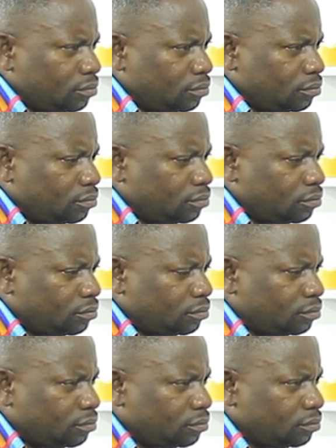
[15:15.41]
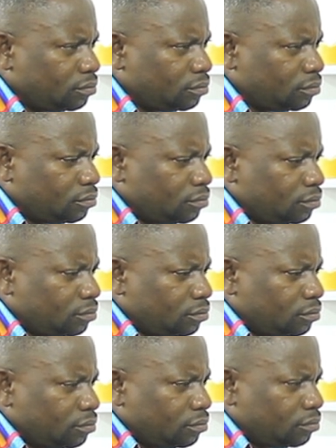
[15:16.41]

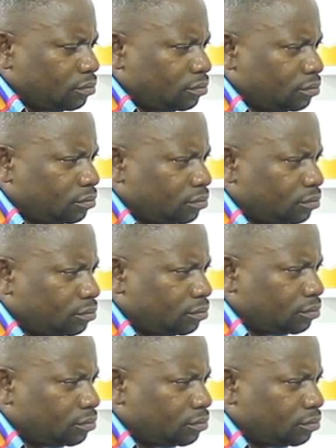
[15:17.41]
(not speaking)